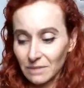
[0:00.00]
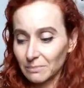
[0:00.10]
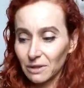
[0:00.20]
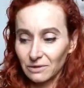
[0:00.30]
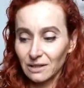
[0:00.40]

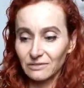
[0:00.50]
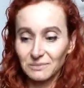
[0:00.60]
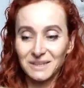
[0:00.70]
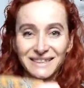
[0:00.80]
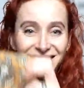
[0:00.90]
about half a
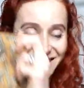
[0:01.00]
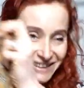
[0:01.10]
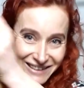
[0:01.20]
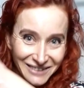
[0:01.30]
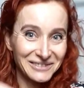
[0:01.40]
meter.
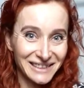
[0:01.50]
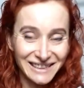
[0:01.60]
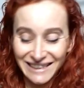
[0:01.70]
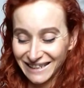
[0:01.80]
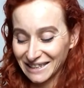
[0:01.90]
I really
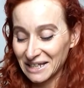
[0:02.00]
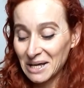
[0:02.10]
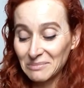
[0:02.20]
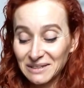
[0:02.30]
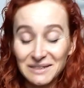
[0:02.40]
like it.
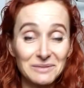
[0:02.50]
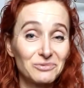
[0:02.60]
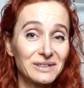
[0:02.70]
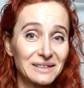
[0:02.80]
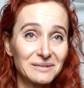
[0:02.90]
But it's a
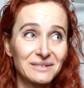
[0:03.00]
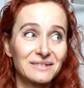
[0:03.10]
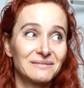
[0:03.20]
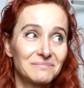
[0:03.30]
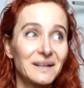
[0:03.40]
brilliant
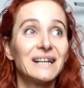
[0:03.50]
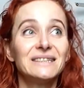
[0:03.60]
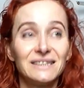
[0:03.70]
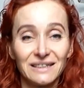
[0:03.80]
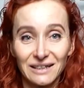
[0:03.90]

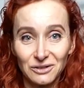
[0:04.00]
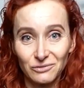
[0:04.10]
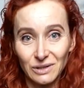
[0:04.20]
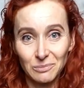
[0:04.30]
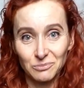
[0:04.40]
idea to
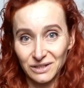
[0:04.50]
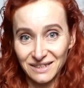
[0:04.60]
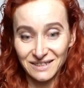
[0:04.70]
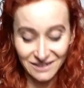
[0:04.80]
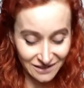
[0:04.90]
wrap
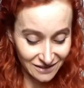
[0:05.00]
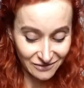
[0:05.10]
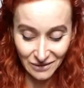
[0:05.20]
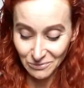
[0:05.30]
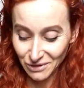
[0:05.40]
presents in
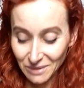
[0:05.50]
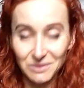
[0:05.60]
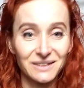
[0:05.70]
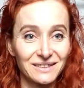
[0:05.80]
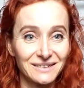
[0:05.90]
fabric,
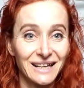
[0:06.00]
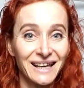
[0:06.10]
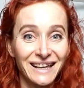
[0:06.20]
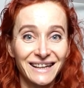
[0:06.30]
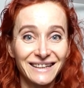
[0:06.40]
because
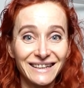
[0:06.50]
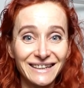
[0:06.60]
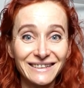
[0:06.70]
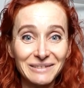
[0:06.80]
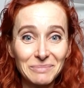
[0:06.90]

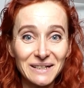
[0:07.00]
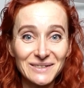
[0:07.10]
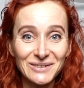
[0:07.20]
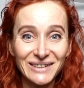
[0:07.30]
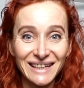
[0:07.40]
then the
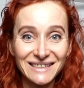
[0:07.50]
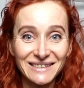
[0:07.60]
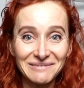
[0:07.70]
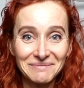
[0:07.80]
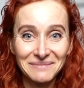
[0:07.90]
person who gets
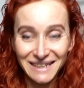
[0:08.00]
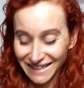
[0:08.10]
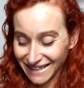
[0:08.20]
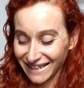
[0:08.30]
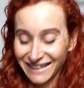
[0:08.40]
them
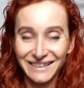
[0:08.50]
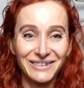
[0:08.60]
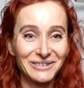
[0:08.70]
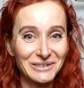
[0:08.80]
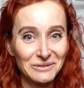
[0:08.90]
can
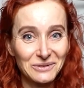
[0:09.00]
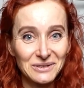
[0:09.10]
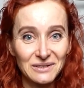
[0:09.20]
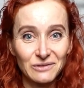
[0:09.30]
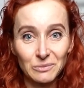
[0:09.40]
also
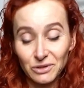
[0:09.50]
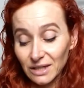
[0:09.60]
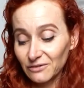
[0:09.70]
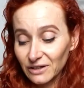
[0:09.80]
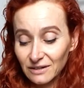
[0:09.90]
use the fabric.
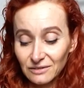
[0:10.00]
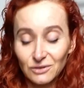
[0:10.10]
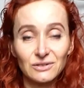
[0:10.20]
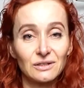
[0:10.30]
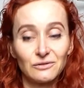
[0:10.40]
If I can't
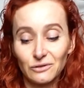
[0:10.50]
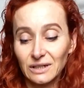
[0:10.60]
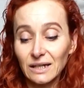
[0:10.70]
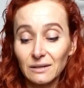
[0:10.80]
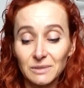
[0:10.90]
use it for
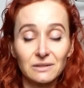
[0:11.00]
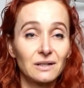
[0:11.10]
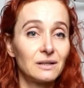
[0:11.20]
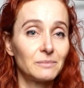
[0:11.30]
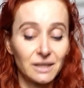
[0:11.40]
a garment,
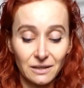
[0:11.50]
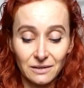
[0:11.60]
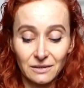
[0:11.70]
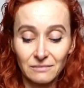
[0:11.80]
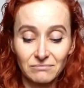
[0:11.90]
I'll make
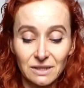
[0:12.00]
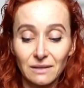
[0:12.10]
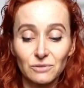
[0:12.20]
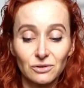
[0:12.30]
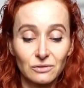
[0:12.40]

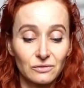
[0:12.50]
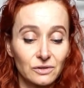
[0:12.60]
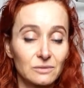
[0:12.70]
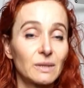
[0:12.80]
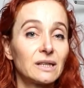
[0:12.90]
some sort of
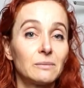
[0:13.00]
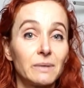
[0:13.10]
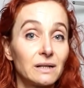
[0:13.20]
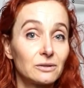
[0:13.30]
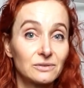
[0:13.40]
cosmetic
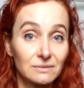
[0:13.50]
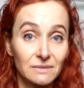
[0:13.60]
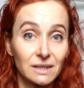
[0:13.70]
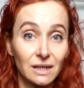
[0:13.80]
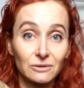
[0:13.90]
bag or
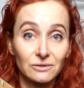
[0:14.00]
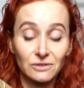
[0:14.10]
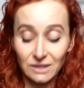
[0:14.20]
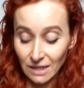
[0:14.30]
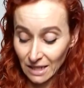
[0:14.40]
something out of
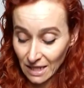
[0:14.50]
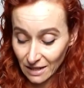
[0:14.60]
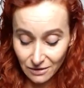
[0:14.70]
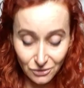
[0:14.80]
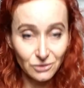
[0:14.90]
it.
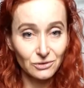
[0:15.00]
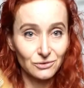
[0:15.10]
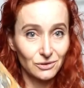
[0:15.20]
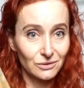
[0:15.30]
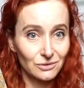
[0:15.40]
I do
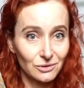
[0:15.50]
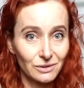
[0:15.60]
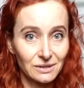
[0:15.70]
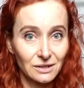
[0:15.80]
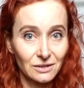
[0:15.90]
use those
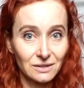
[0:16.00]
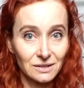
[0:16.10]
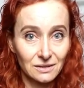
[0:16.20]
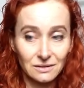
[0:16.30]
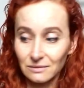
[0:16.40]
quilting
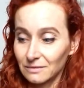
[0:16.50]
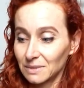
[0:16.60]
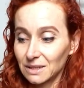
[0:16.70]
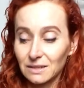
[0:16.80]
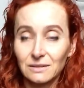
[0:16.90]
cottons
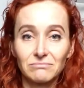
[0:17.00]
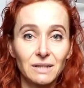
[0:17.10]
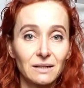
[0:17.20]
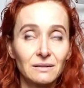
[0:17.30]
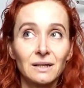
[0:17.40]
because
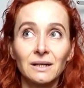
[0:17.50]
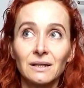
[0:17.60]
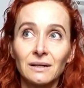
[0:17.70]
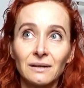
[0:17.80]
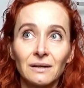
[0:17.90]

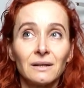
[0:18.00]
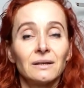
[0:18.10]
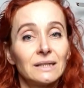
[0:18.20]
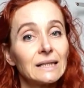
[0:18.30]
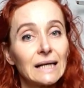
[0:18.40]

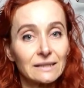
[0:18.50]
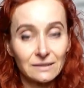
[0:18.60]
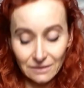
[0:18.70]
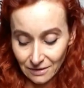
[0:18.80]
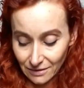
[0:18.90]
they
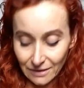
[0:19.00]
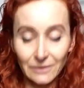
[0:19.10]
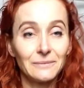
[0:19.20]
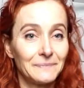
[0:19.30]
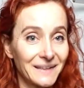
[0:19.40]
last, you
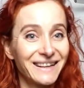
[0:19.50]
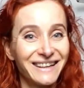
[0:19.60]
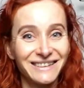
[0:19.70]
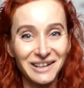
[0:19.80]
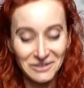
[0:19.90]
know,
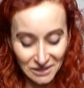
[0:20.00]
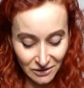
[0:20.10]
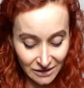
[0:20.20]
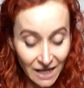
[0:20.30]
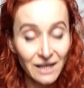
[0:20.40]
they're quite
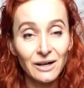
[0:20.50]
good.